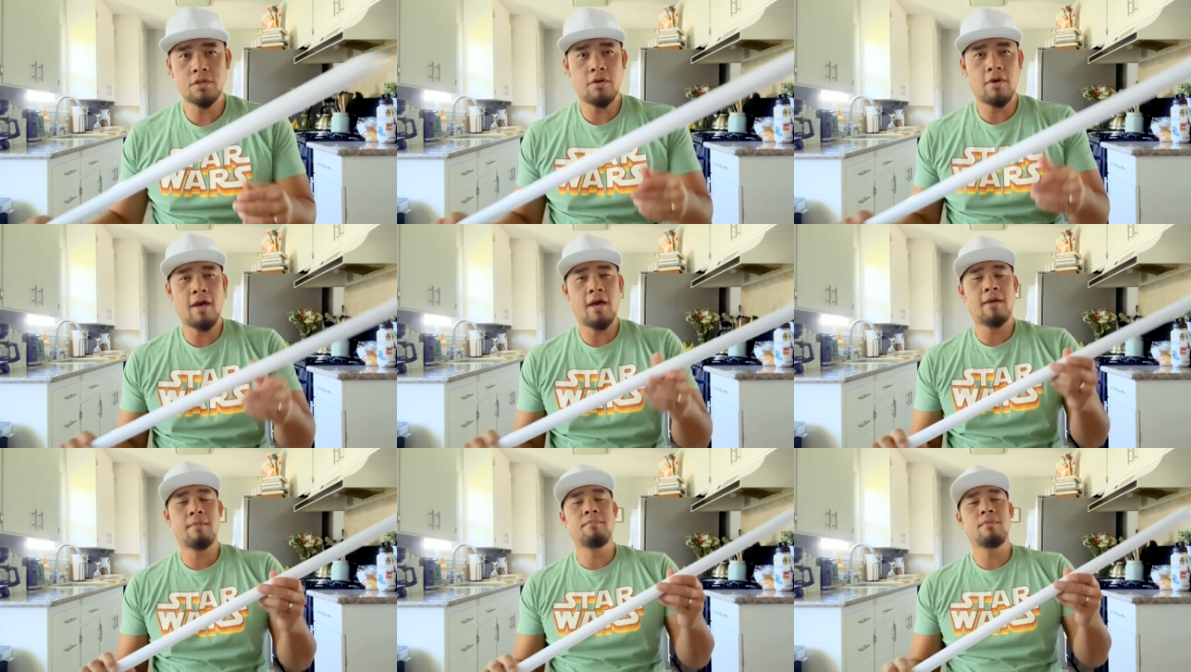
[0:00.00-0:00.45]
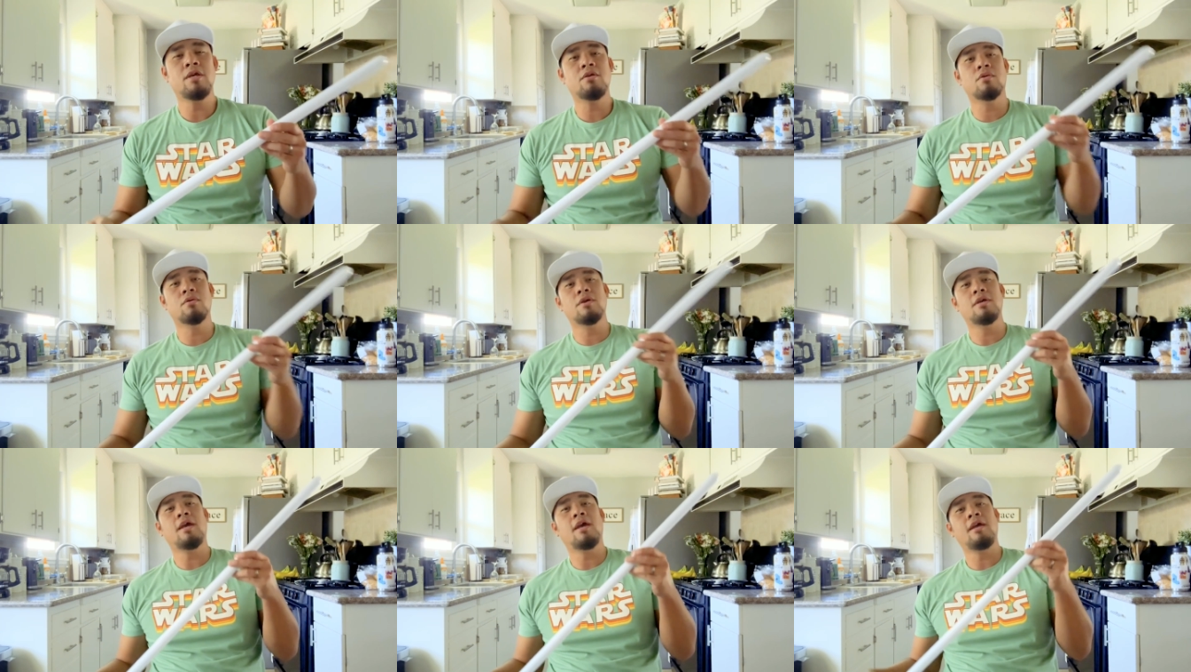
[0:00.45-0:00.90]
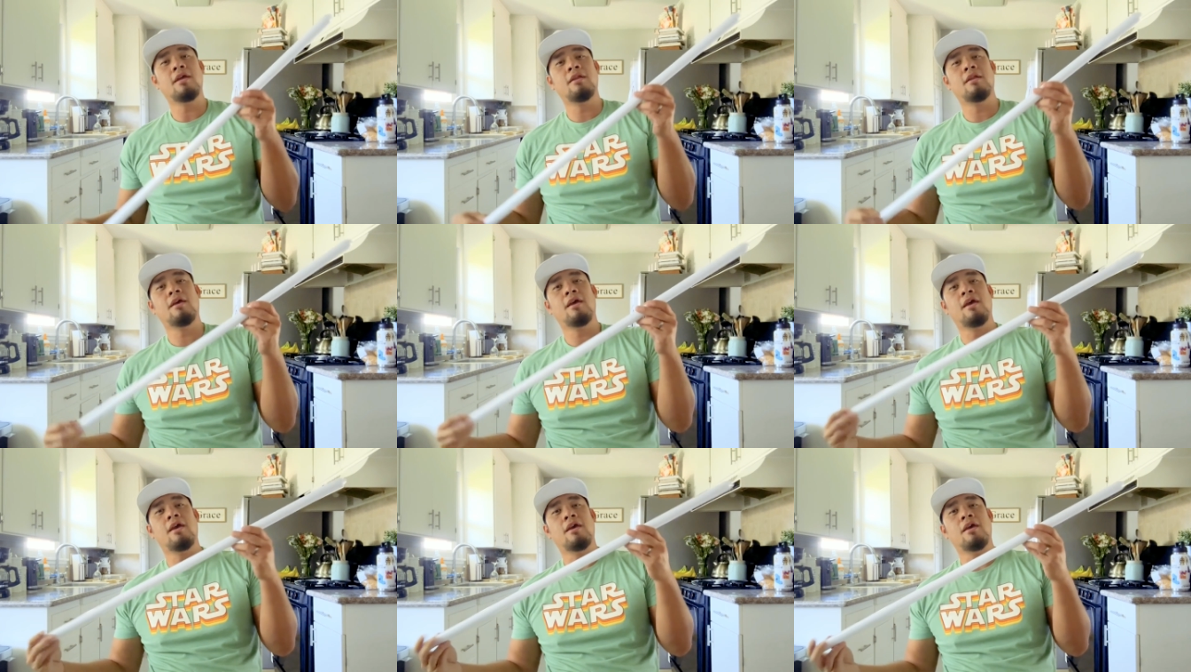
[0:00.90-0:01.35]
had me
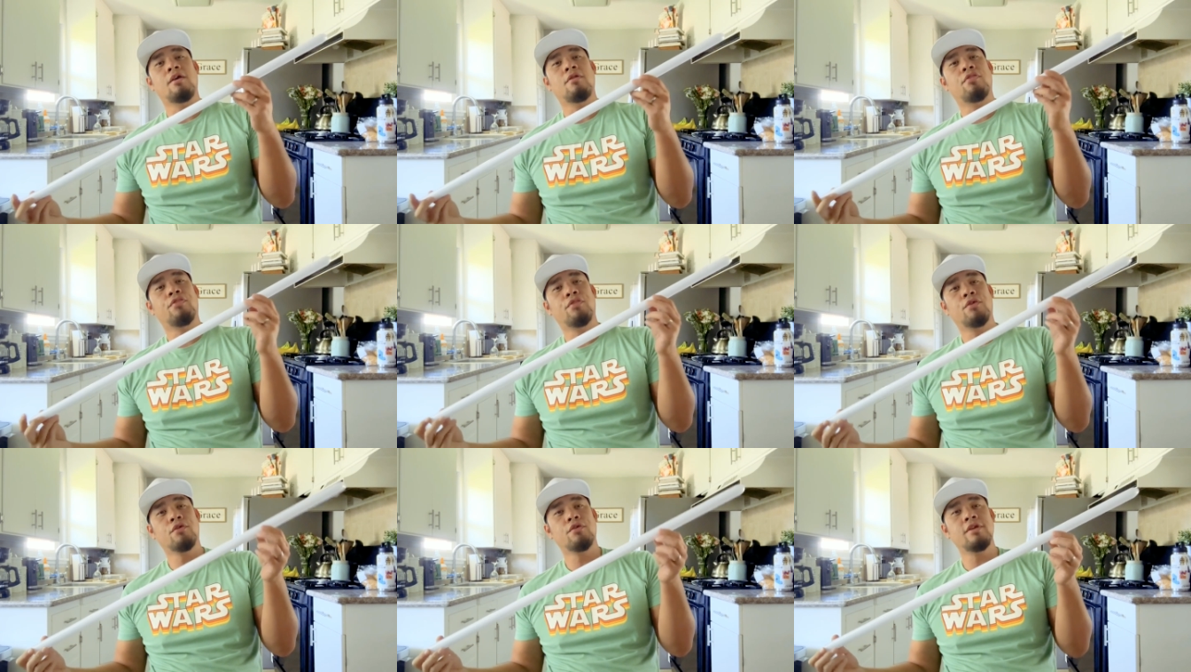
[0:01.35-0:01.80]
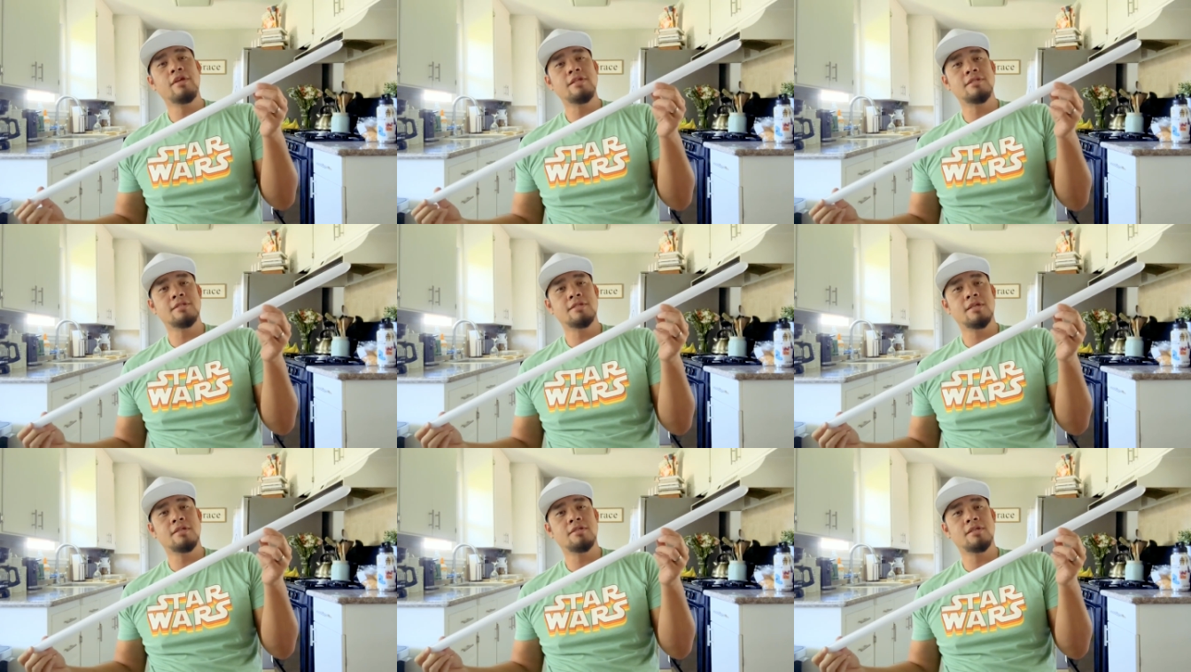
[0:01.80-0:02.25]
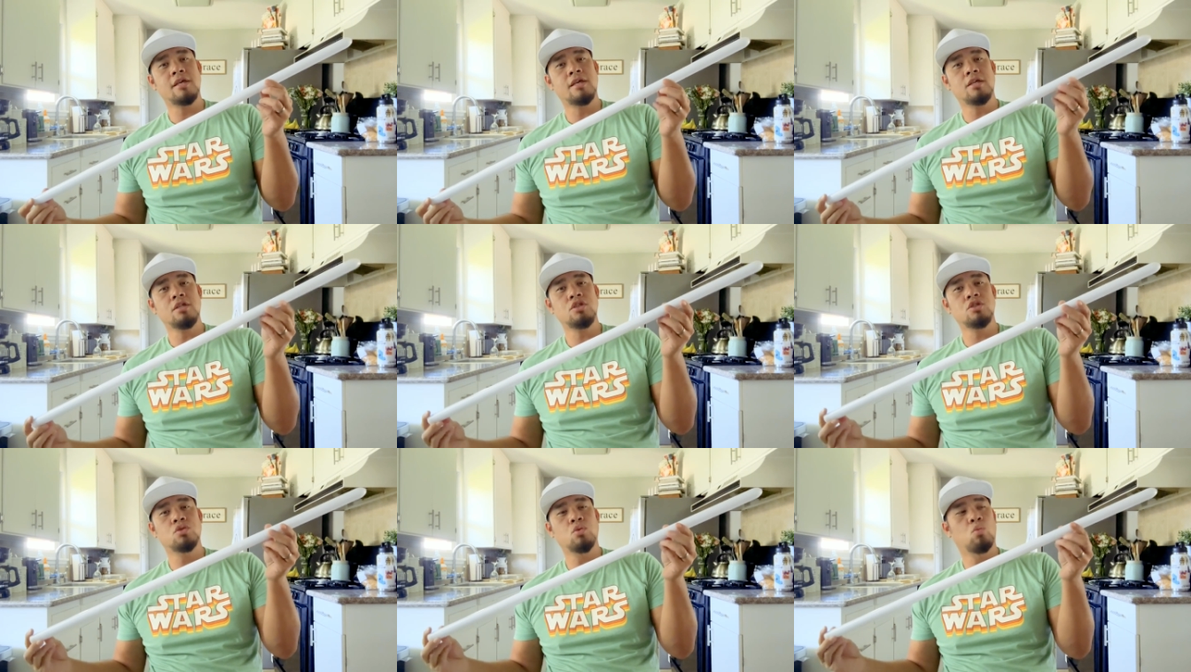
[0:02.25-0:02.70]
create a
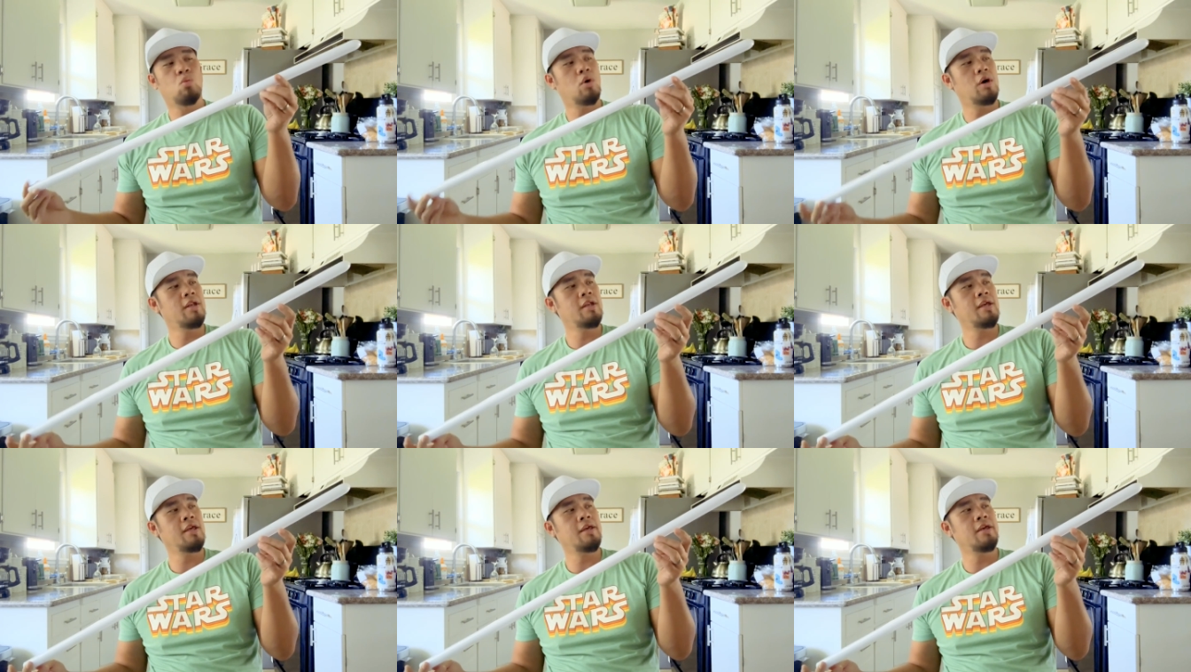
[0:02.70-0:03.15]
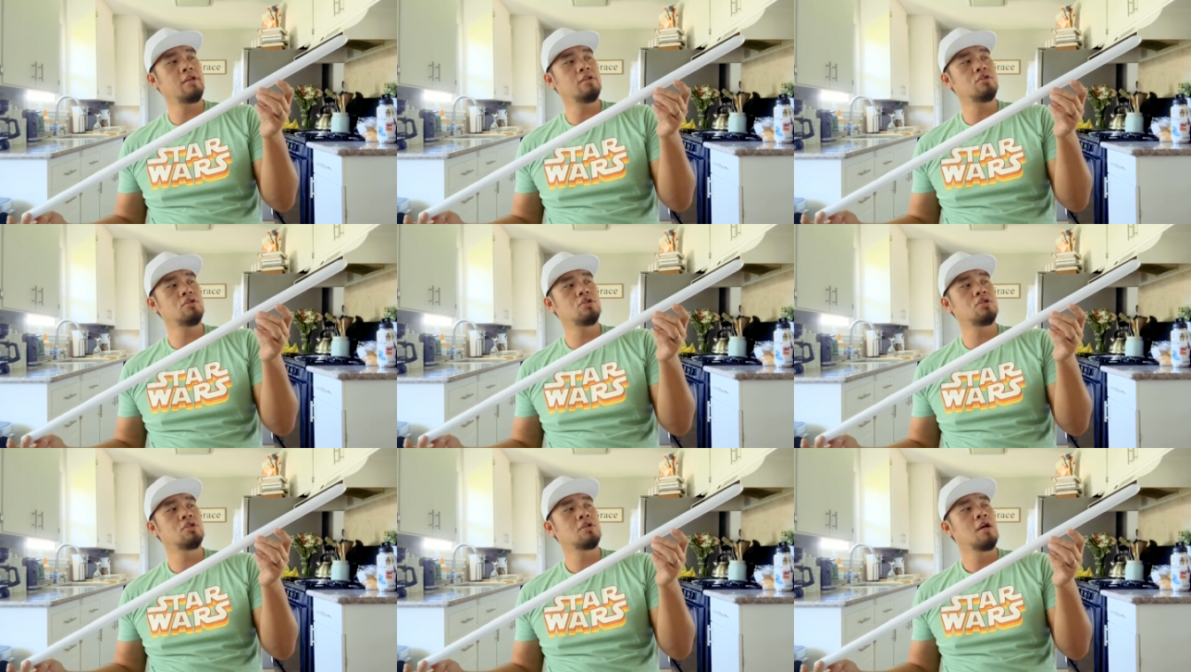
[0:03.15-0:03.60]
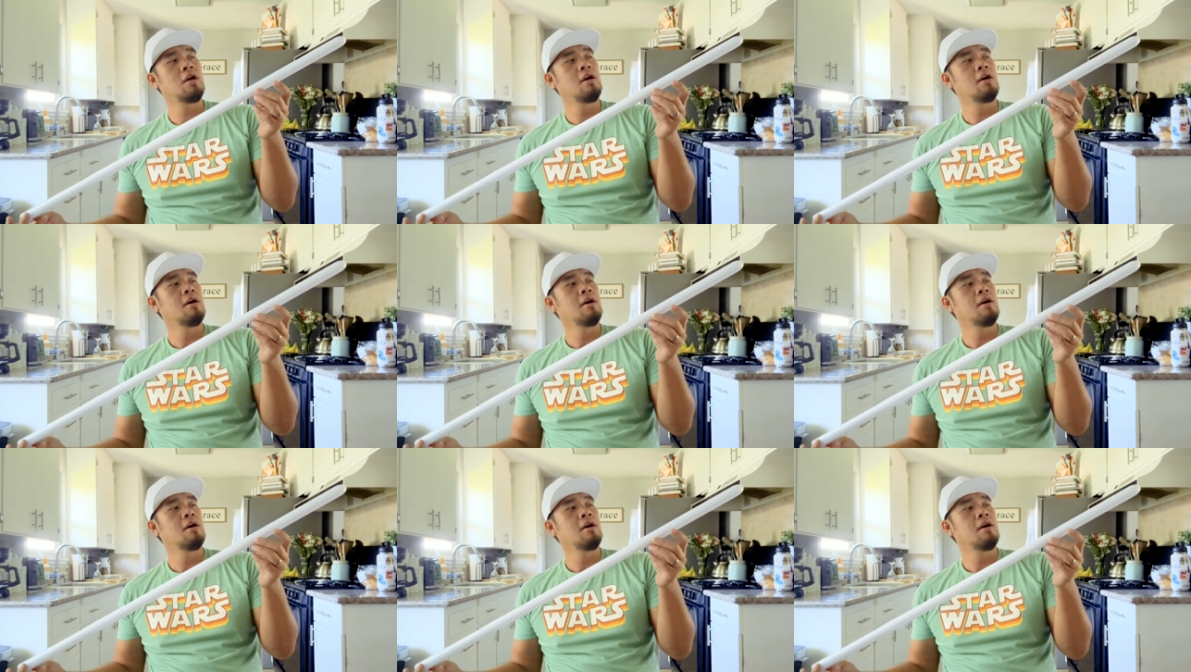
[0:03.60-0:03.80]
36-inch, 1-inch